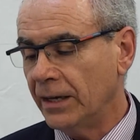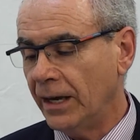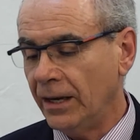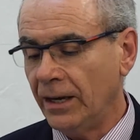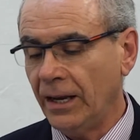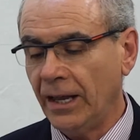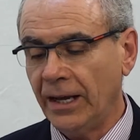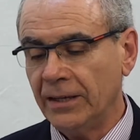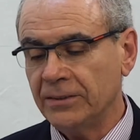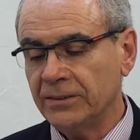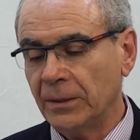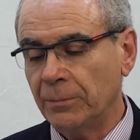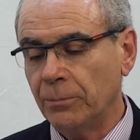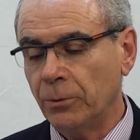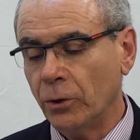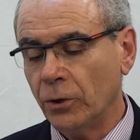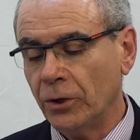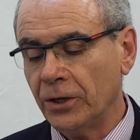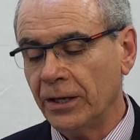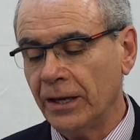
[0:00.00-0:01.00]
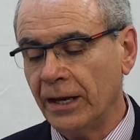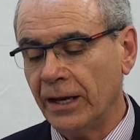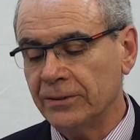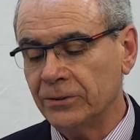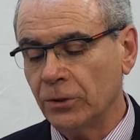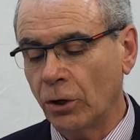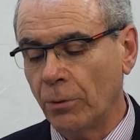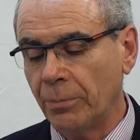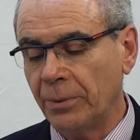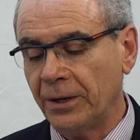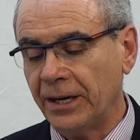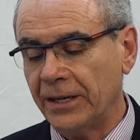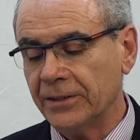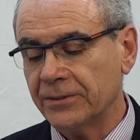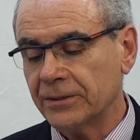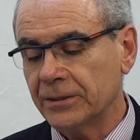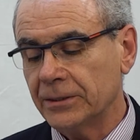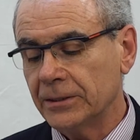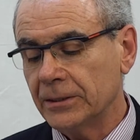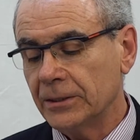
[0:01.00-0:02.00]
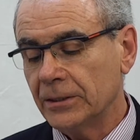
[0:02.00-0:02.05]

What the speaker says: align, deploy, and operate,